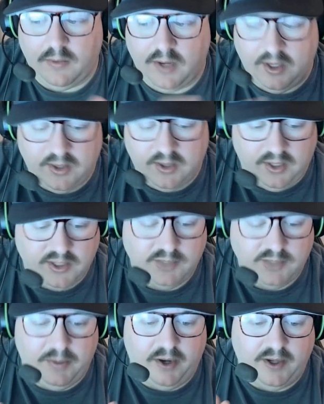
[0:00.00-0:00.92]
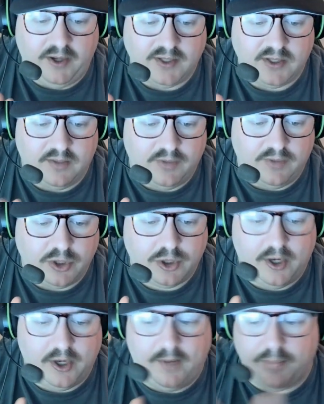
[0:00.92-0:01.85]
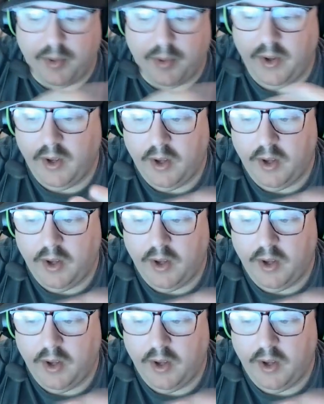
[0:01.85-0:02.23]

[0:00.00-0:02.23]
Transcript: get the experience of the trip,